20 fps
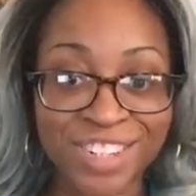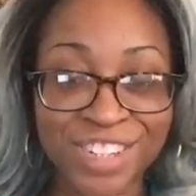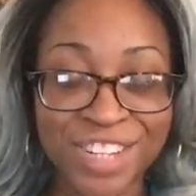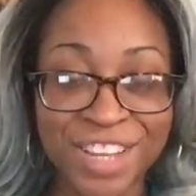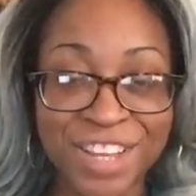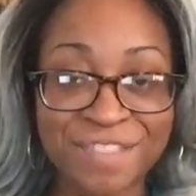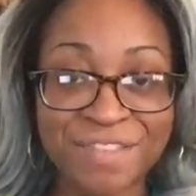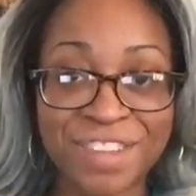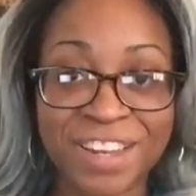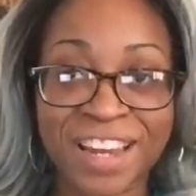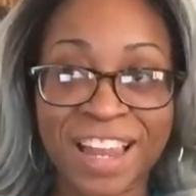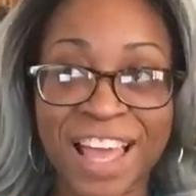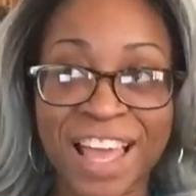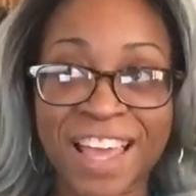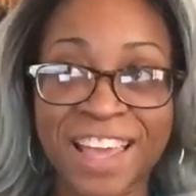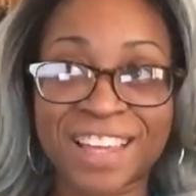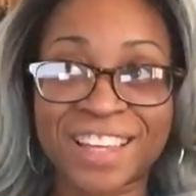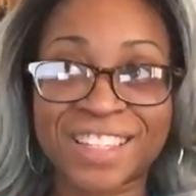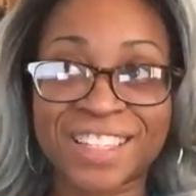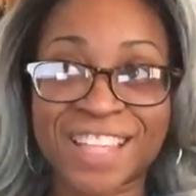She even,
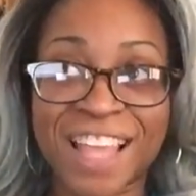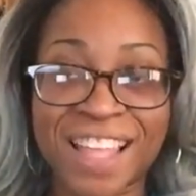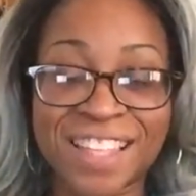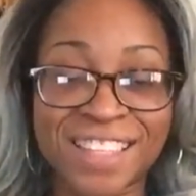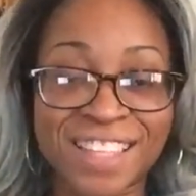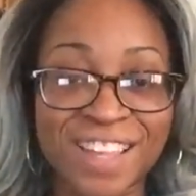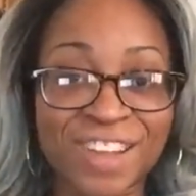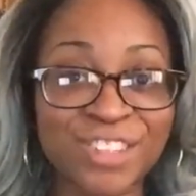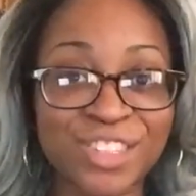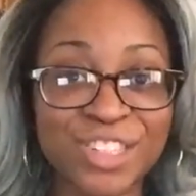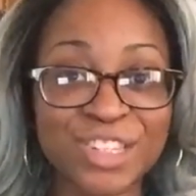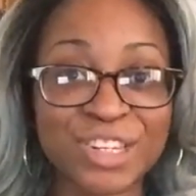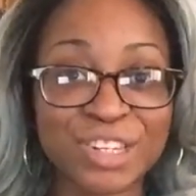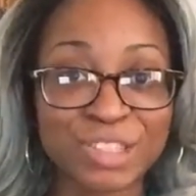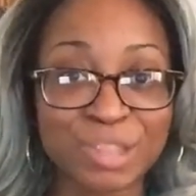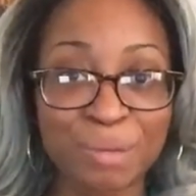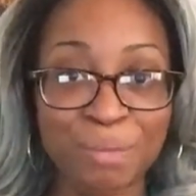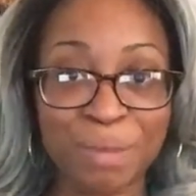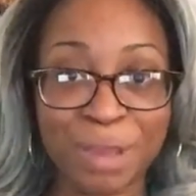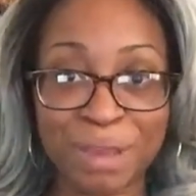like, Chantel
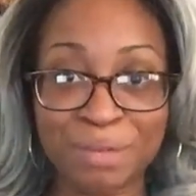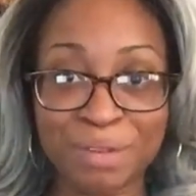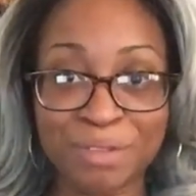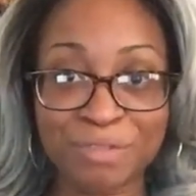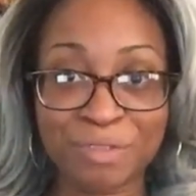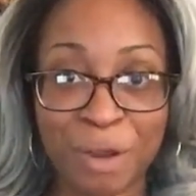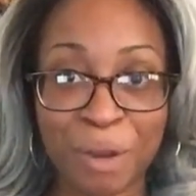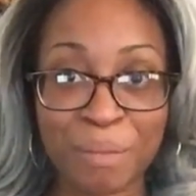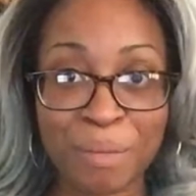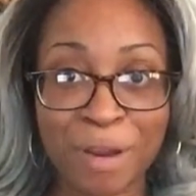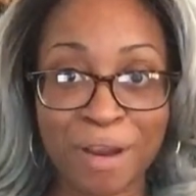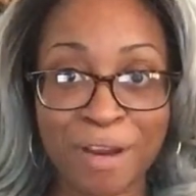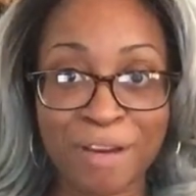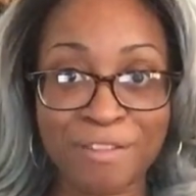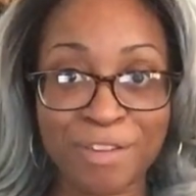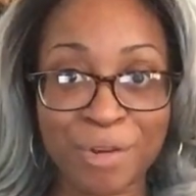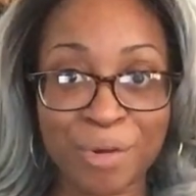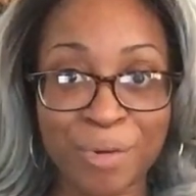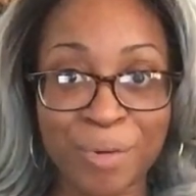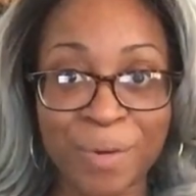took the baby from
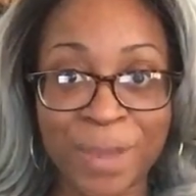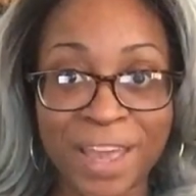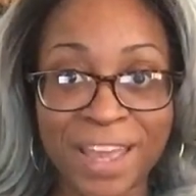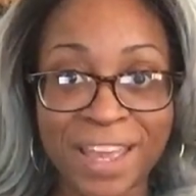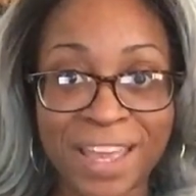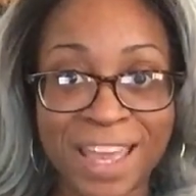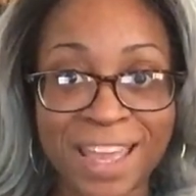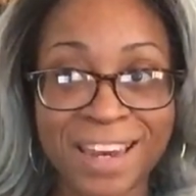her real quick.